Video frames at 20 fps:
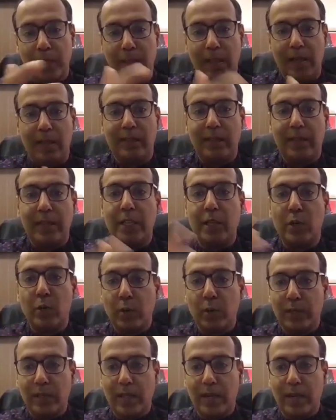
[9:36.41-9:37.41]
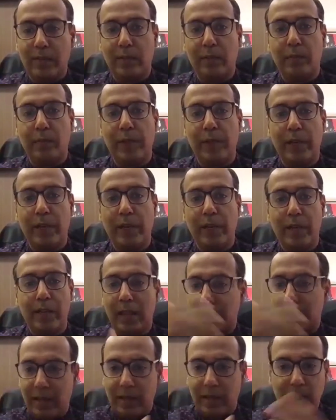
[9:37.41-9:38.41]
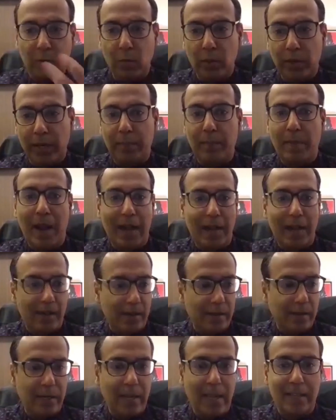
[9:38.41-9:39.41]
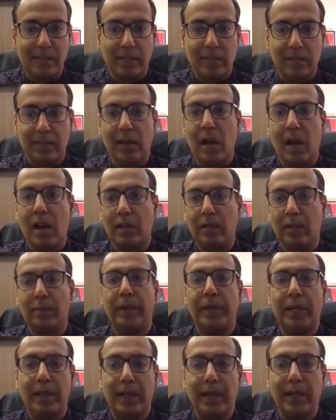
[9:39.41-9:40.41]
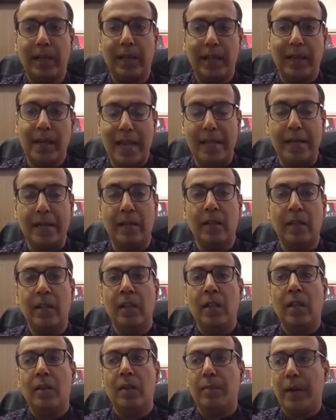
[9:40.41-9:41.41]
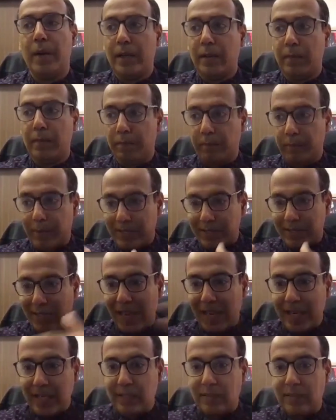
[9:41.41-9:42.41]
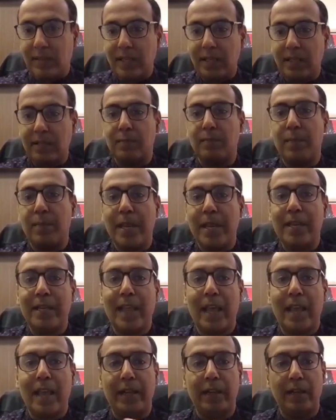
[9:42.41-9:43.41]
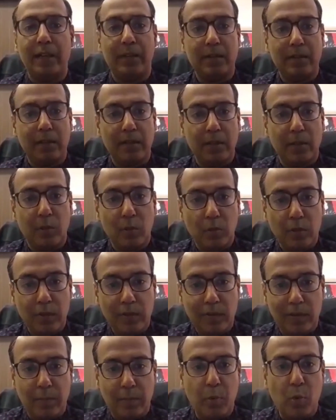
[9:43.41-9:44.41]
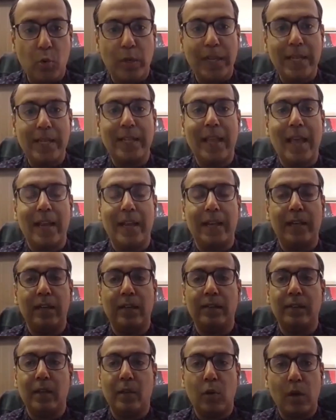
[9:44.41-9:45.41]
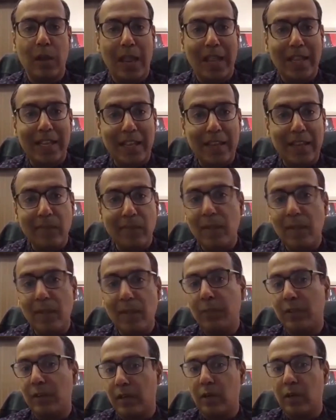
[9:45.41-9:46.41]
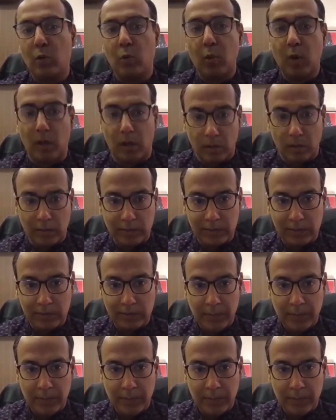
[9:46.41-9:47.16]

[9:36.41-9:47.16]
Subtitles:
There is a hero and there is a villain and there is good and bad, and it has a start, a middle, and an end. But besides these main characters, the supporting characters and all, I gave them certain quirks.